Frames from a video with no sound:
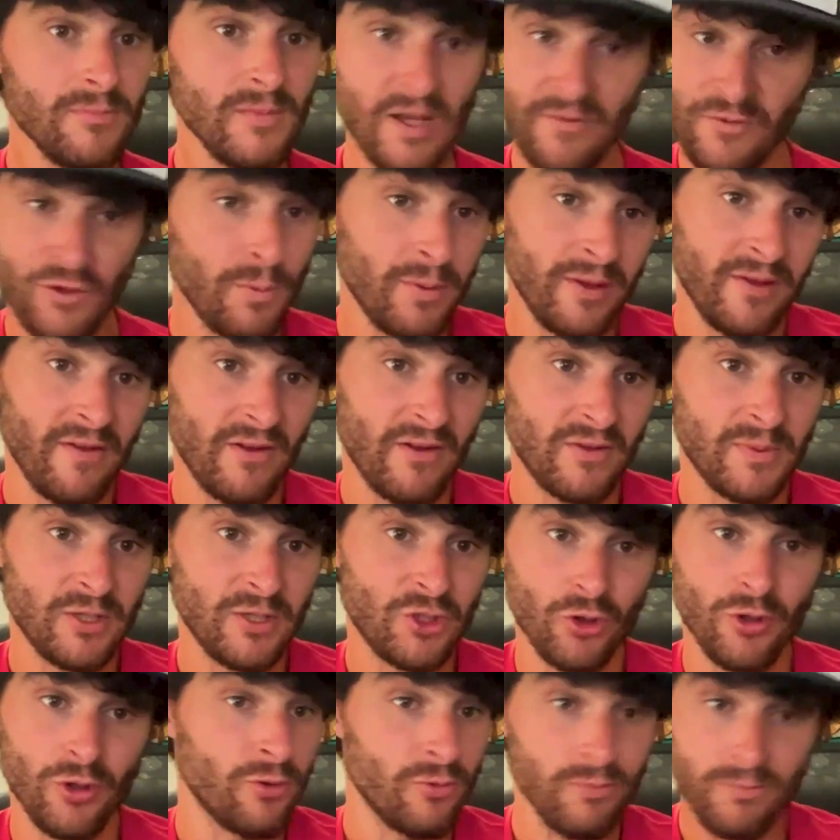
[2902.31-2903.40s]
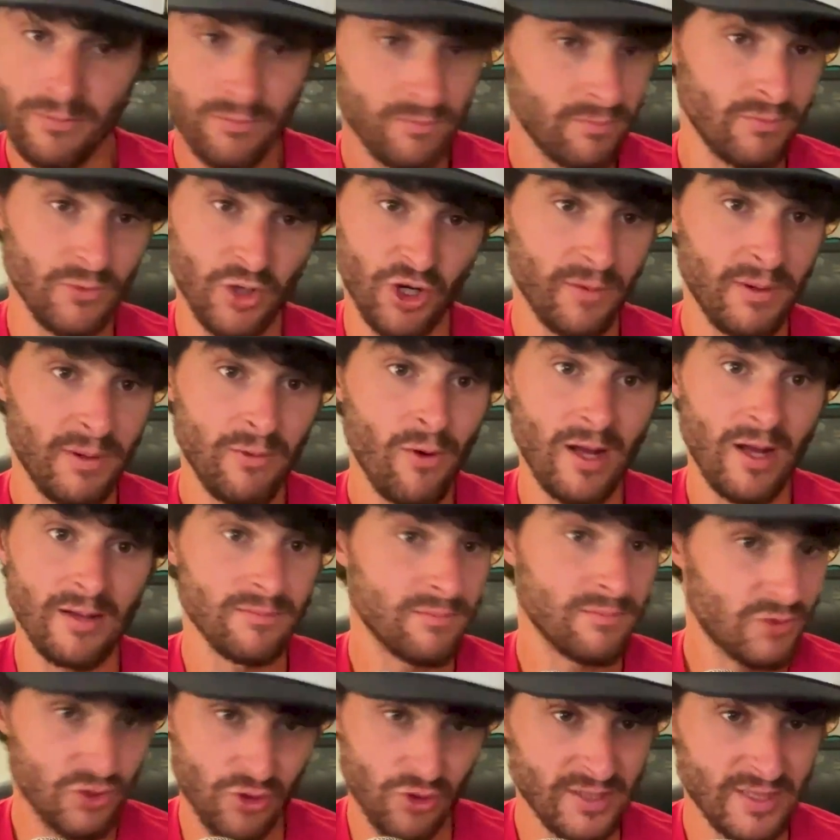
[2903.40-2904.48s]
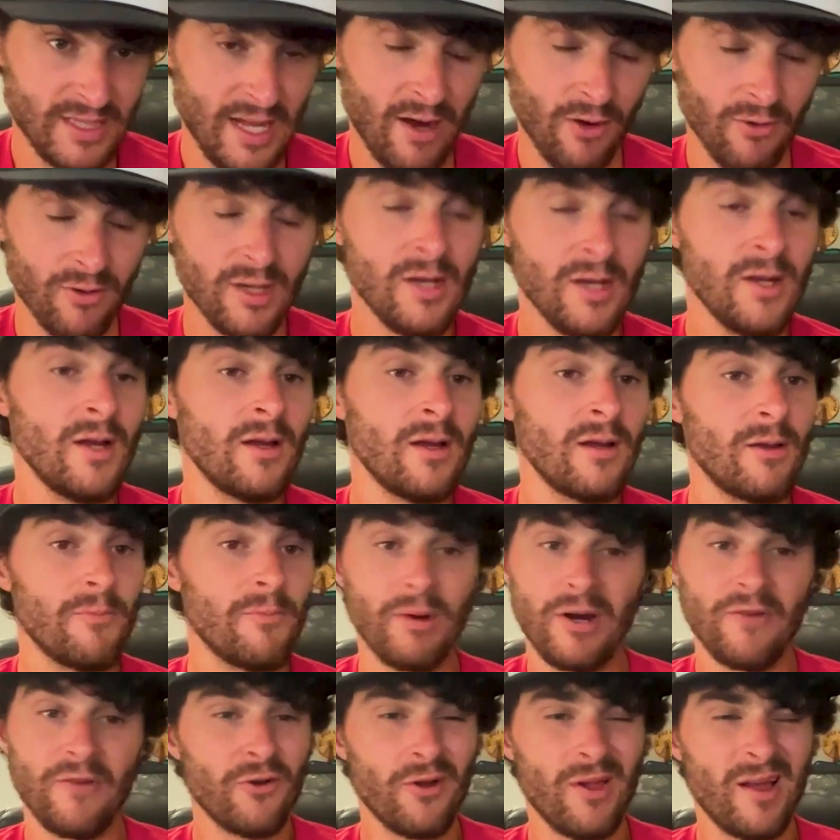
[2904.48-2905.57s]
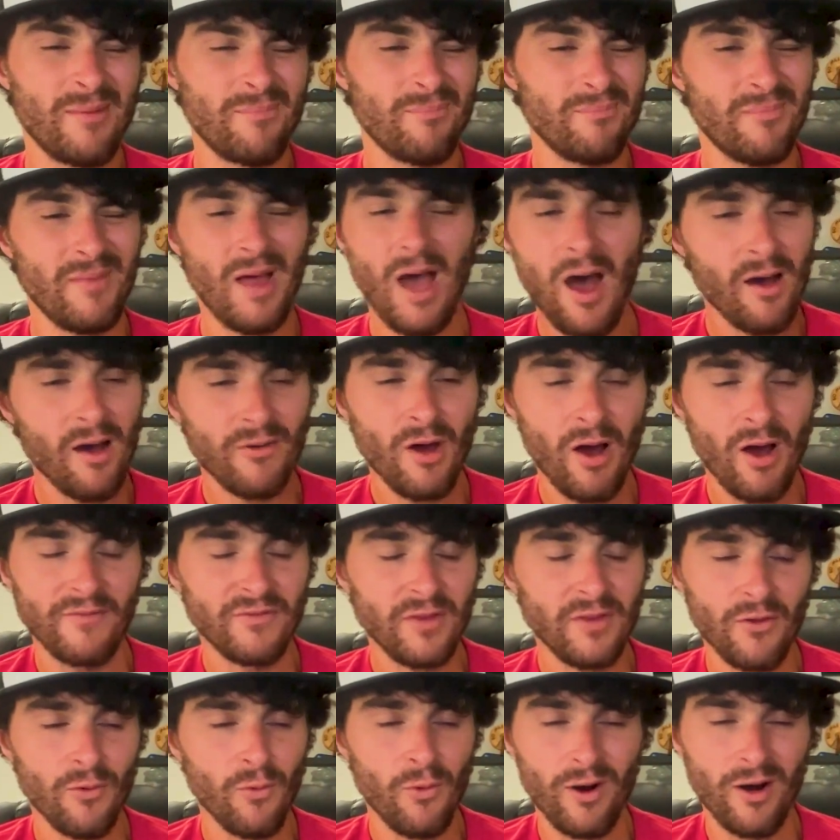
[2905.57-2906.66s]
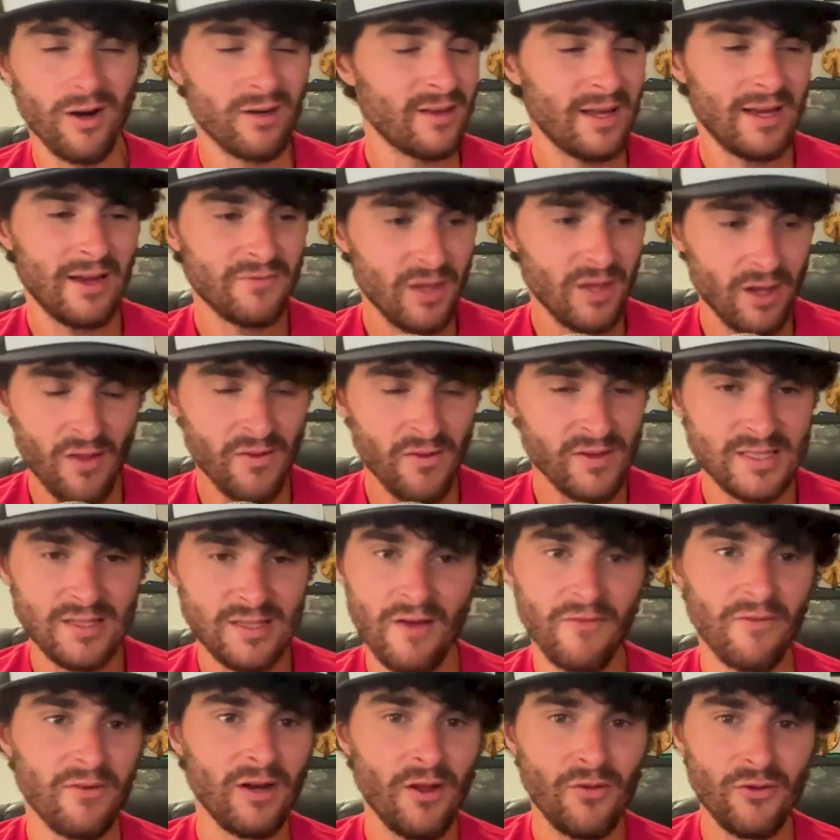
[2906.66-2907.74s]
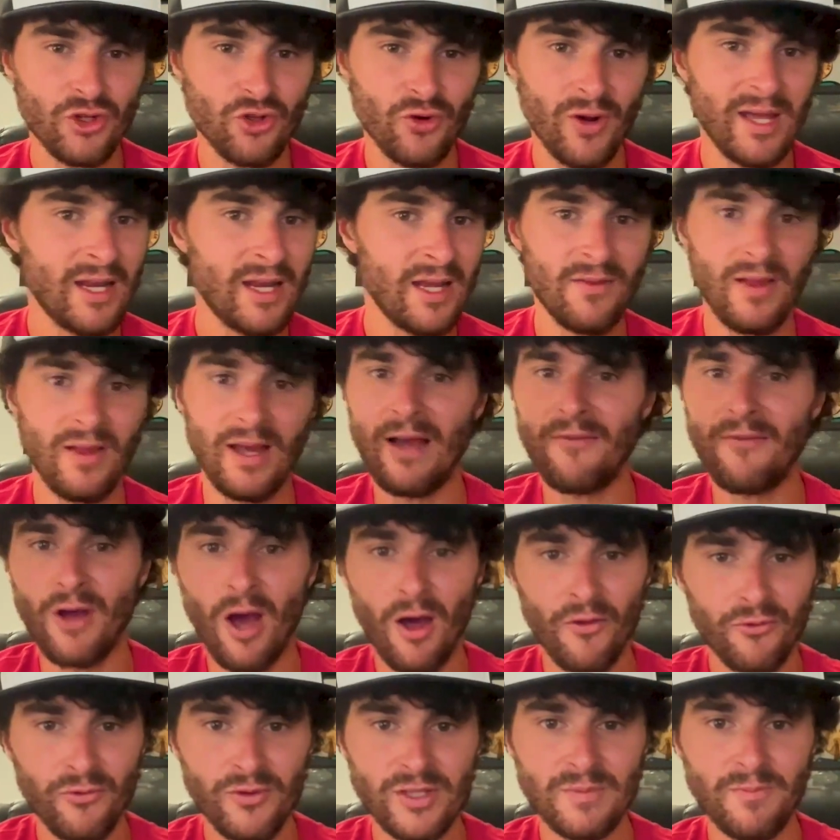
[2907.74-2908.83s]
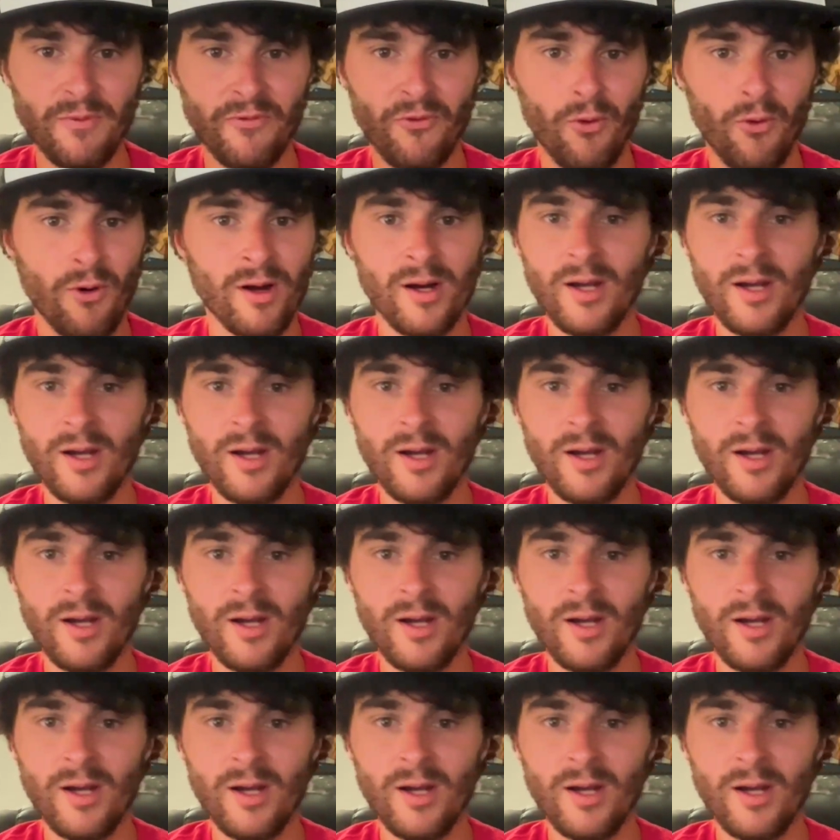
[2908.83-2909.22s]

If you believe that to be true, you're going to be what? Stressed out. But if you're like, oh no, I've done the work, like I've done all this stuff, I've done the training, like I've gone through this before,